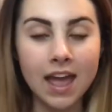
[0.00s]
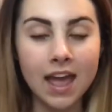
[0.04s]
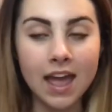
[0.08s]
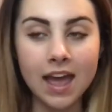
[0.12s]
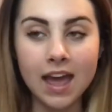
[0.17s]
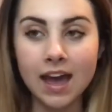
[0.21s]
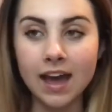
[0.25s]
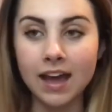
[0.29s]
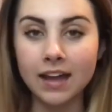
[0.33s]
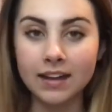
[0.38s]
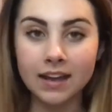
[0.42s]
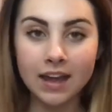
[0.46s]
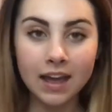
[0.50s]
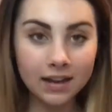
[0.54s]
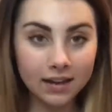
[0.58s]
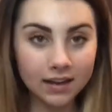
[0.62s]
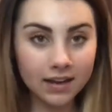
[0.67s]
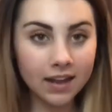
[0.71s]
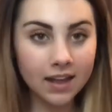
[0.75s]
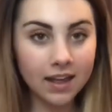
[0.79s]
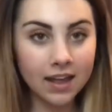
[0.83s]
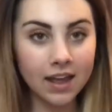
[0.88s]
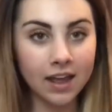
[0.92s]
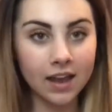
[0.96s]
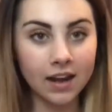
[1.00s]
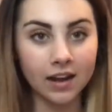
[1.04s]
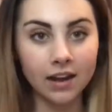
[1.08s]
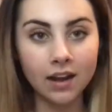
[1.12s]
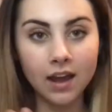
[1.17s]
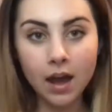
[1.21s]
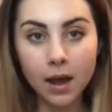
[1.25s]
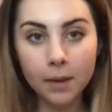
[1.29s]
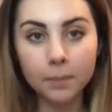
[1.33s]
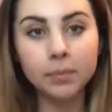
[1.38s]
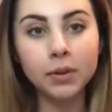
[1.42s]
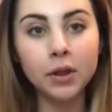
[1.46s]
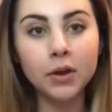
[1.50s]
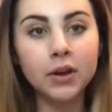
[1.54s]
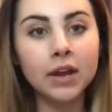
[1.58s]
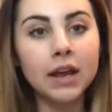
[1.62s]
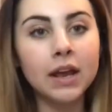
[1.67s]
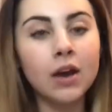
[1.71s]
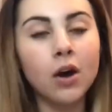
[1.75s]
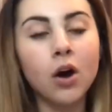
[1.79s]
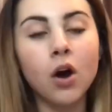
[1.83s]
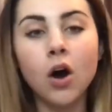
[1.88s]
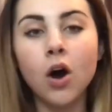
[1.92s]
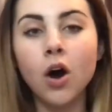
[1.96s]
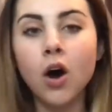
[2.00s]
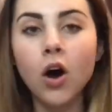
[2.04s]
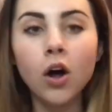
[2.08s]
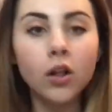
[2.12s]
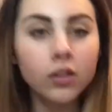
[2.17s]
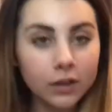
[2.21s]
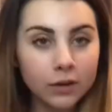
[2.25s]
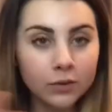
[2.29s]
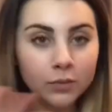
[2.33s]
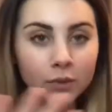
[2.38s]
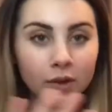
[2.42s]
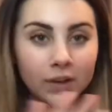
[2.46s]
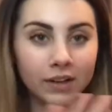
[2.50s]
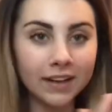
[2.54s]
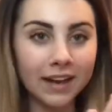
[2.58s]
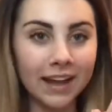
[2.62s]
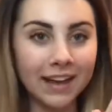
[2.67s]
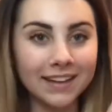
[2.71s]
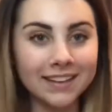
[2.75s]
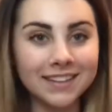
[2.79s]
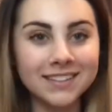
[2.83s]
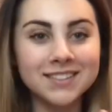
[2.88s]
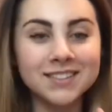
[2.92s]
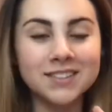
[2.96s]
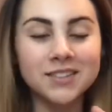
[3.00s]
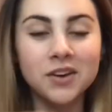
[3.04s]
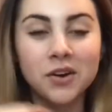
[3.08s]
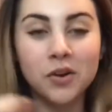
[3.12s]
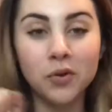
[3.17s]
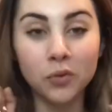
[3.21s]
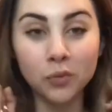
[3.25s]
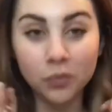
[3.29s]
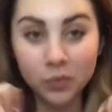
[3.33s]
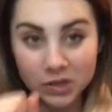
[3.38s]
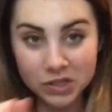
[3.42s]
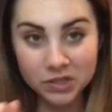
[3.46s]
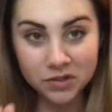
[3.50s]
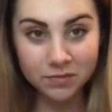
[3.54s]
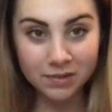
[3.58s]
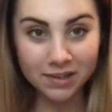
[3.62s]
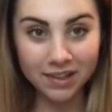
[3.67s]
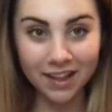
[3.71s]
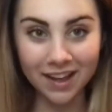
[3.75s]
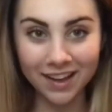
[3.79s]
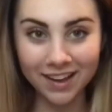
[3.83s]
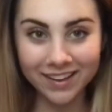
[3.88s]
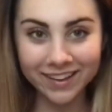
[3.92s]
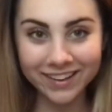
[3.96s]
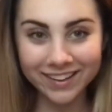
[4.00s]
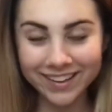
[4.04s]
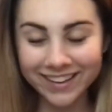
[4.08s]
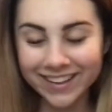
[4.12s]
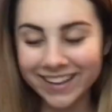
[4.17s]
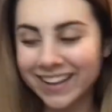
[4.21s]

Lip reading: and edit it and upload it all in one night, so wish me luck.